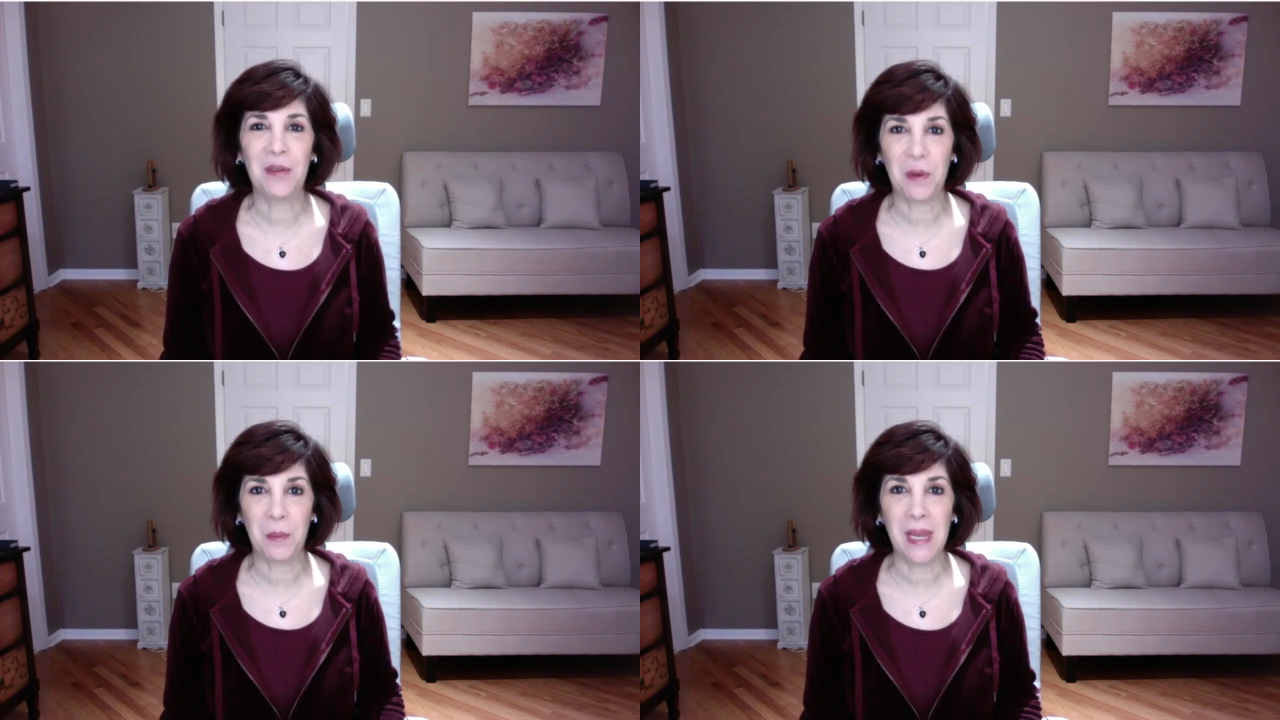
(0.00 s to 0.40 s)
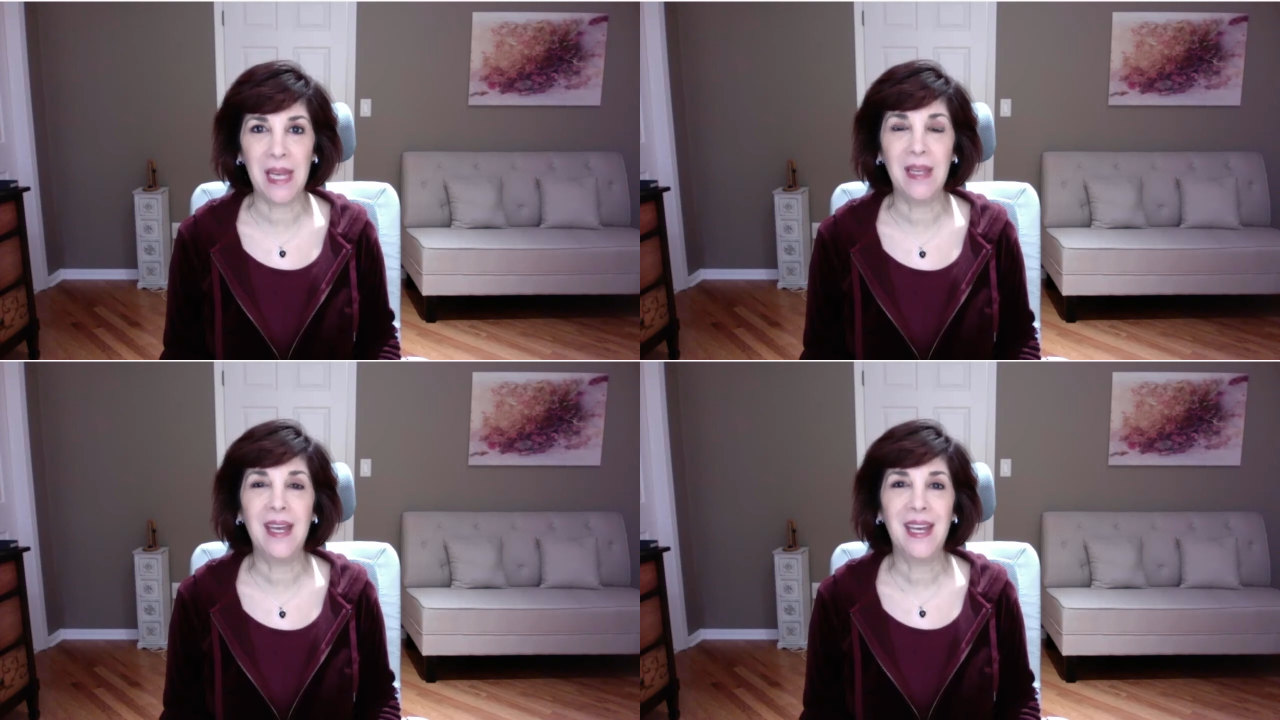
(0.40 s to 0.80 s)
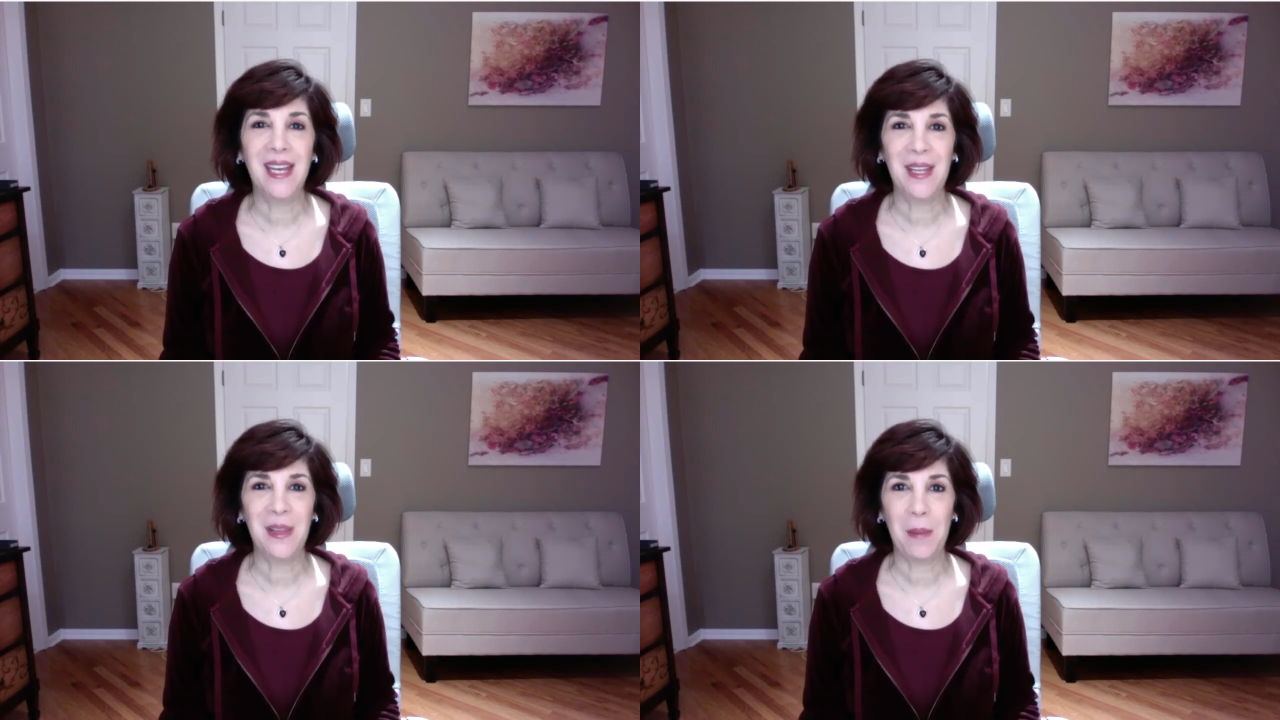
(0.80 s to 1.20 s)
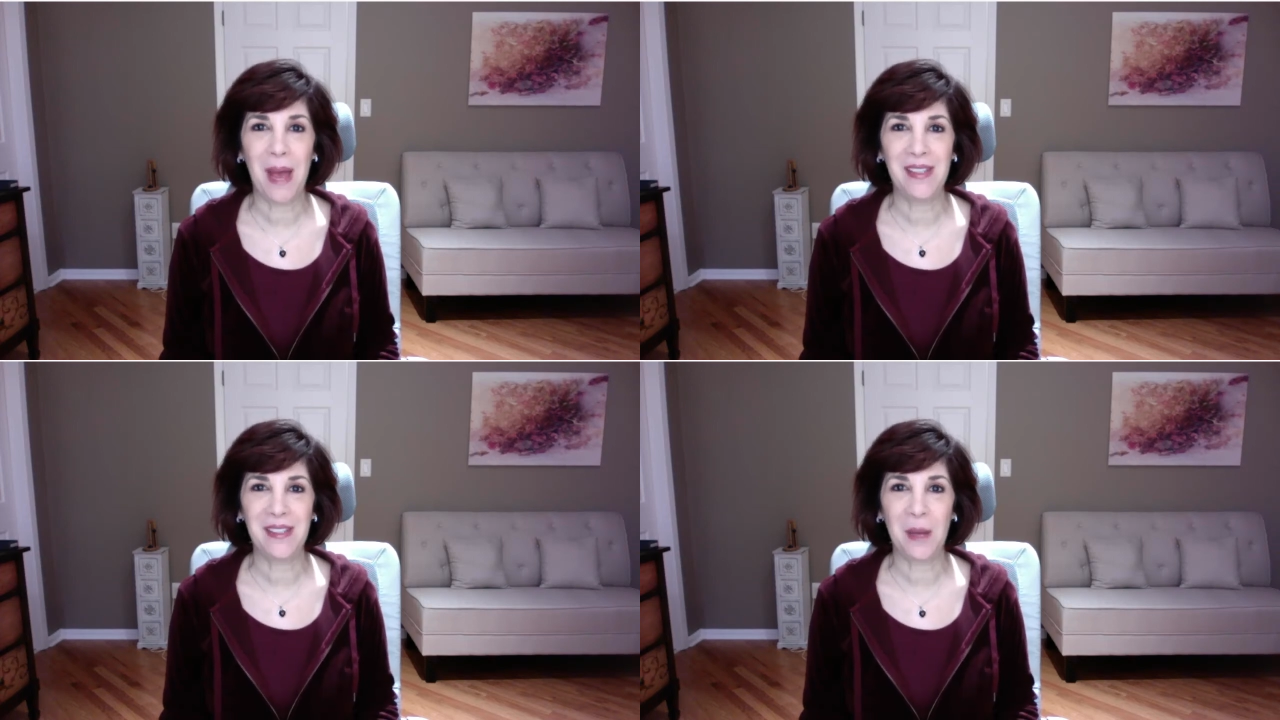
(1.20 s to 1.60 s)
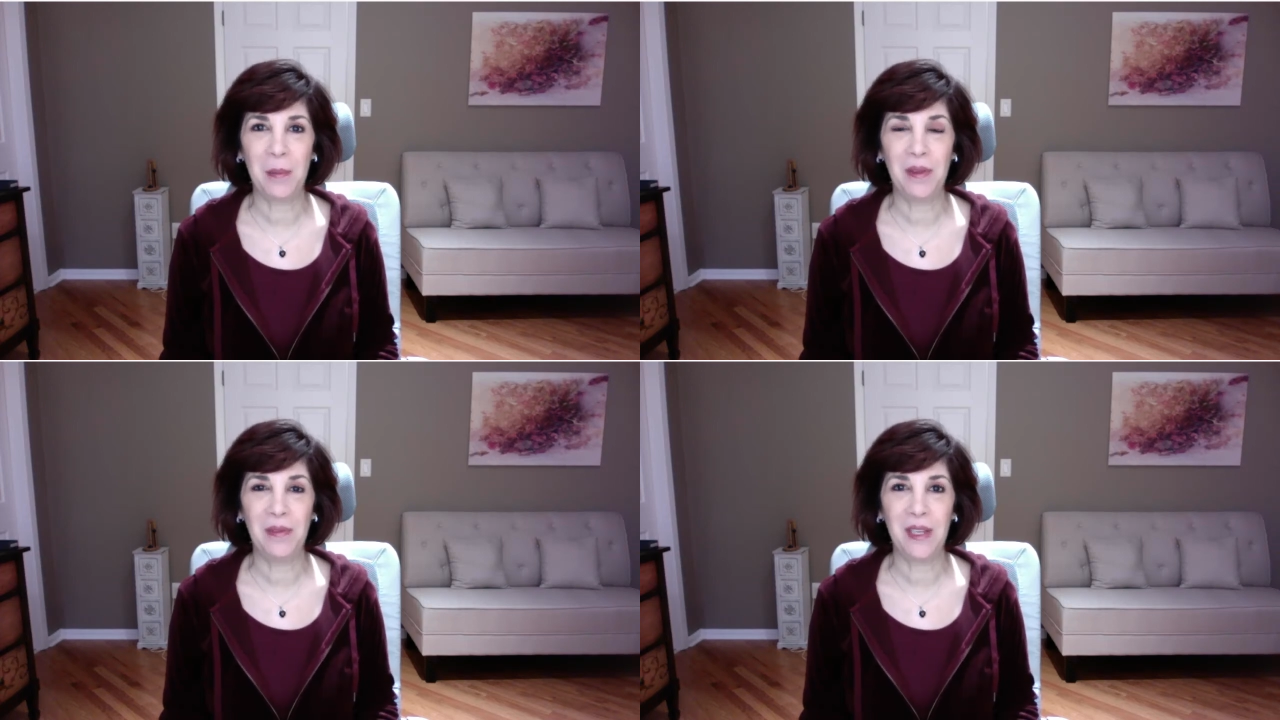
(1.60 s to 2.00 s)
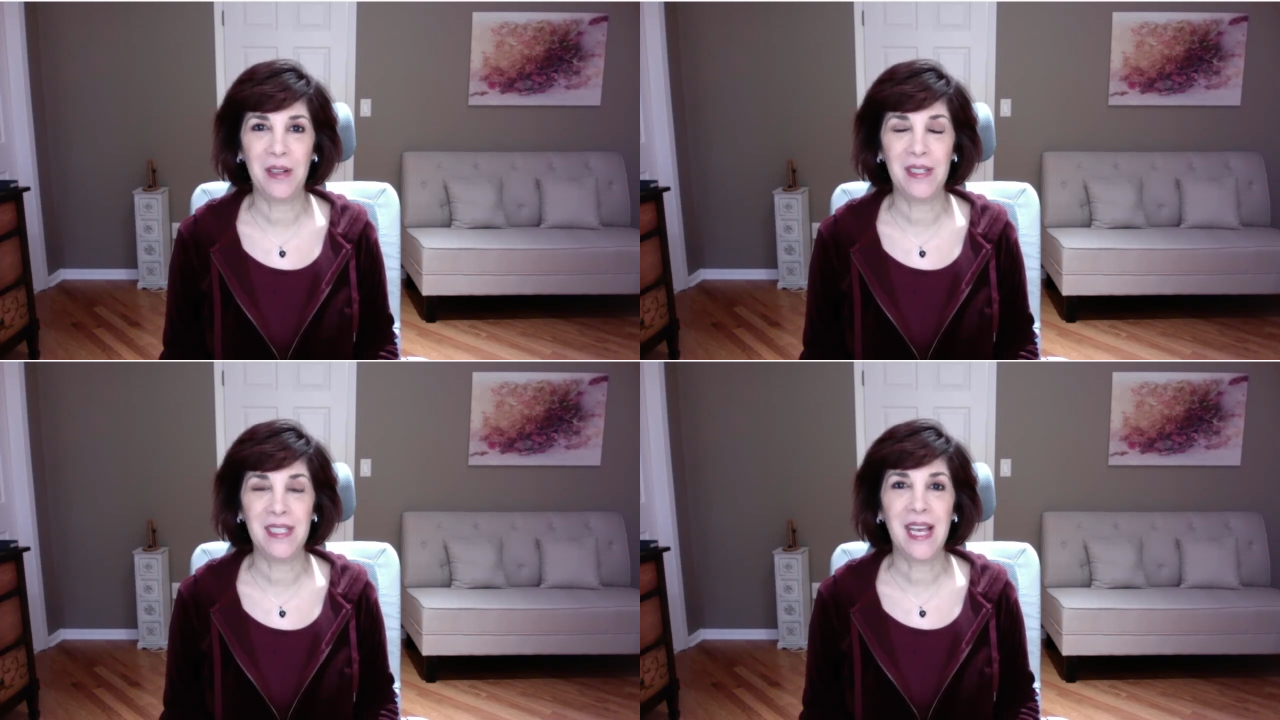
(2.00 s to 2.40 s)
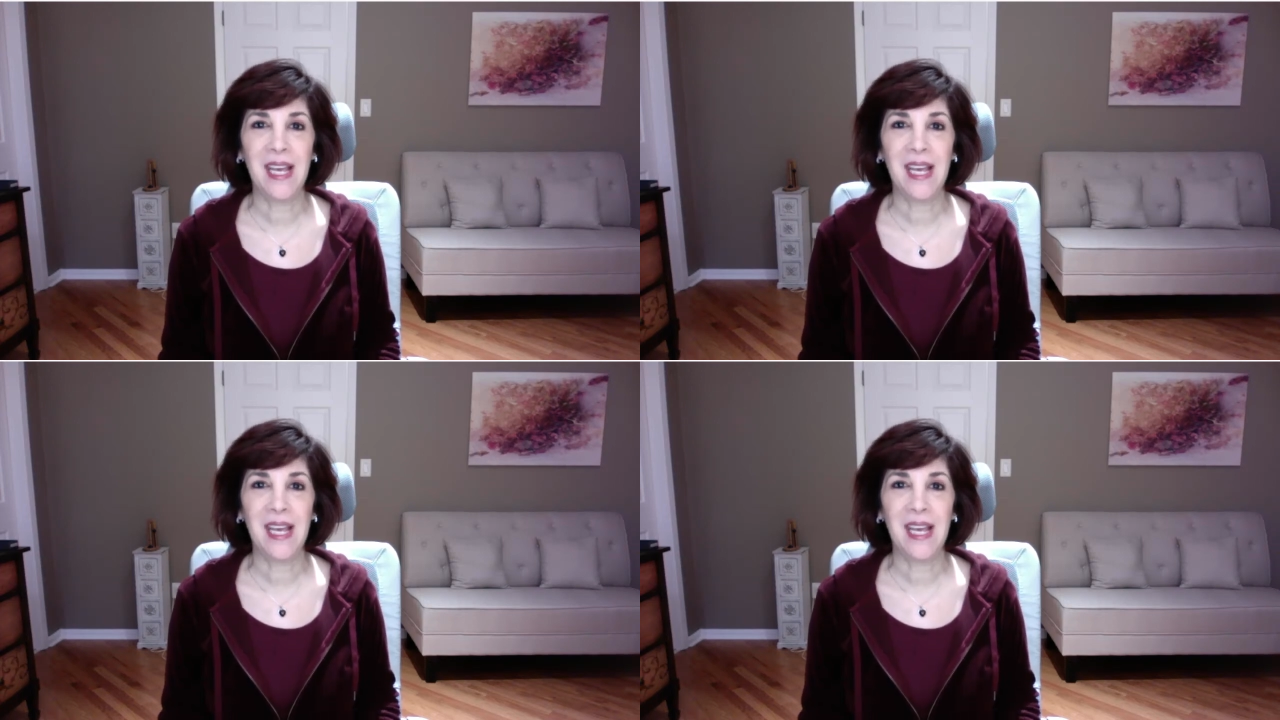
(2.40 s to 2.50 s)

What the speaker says: for me in the past couple of years